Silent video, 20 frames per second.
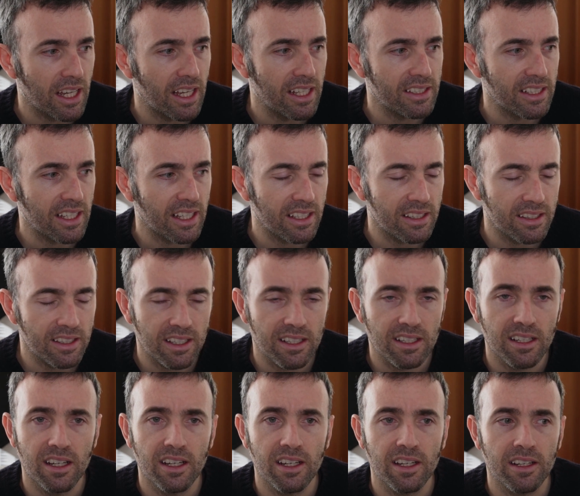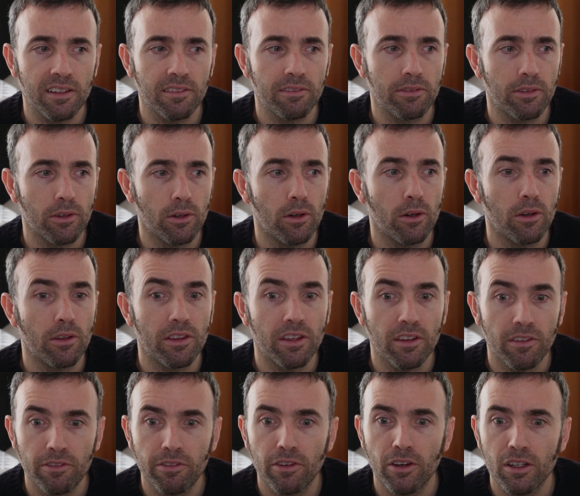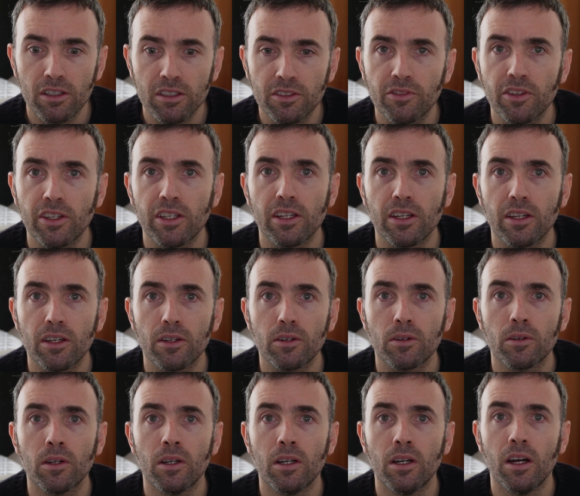as a deadline for the first video